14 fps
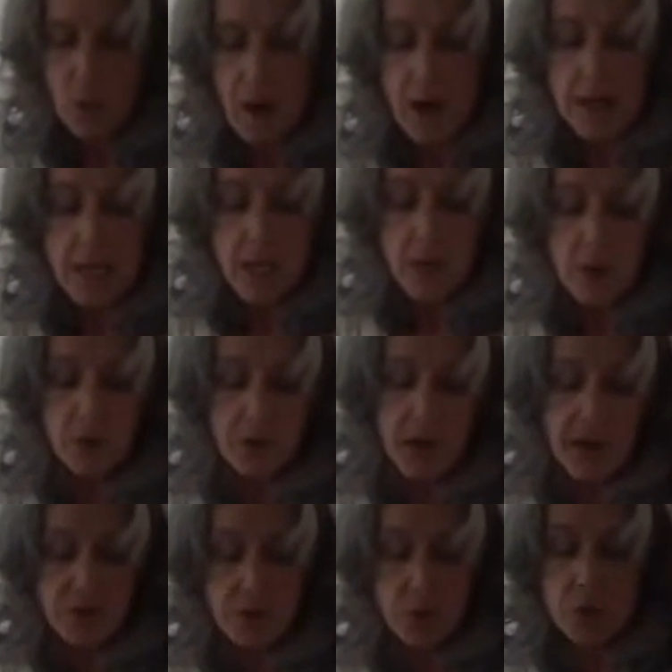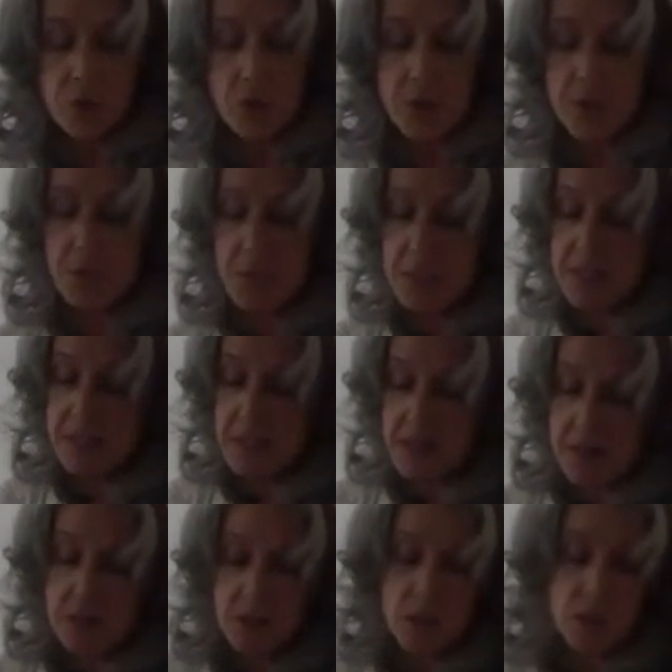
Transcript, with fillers: A year after her husband's death,